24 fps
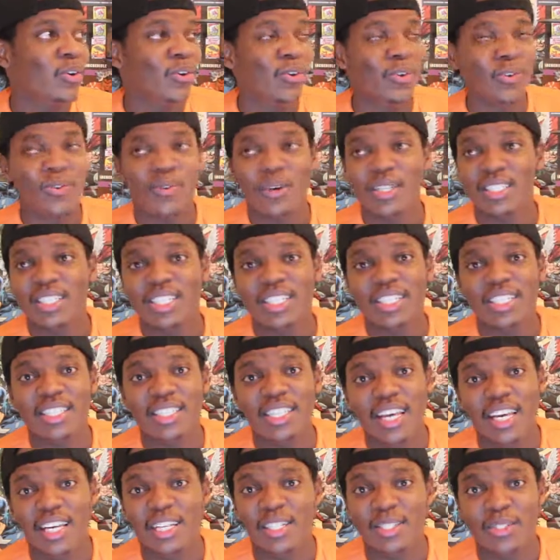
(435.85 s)
what did it
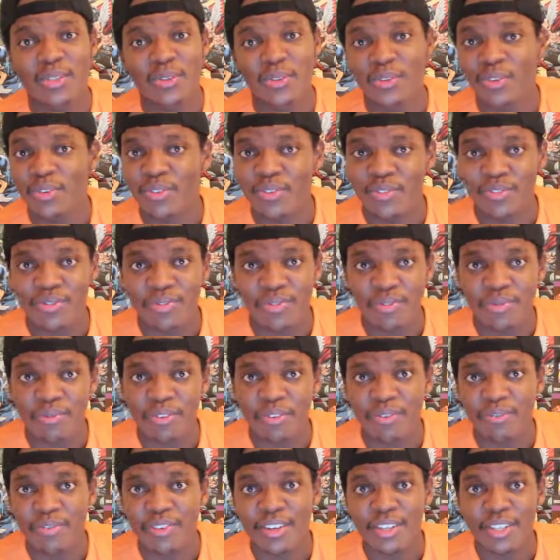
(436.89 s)
take to
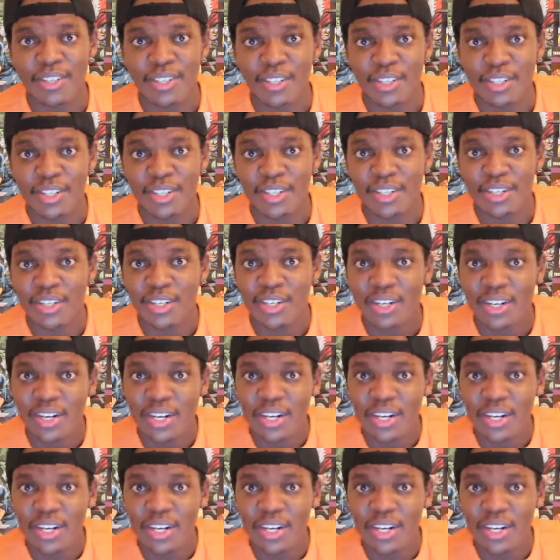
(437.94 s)
fulfill your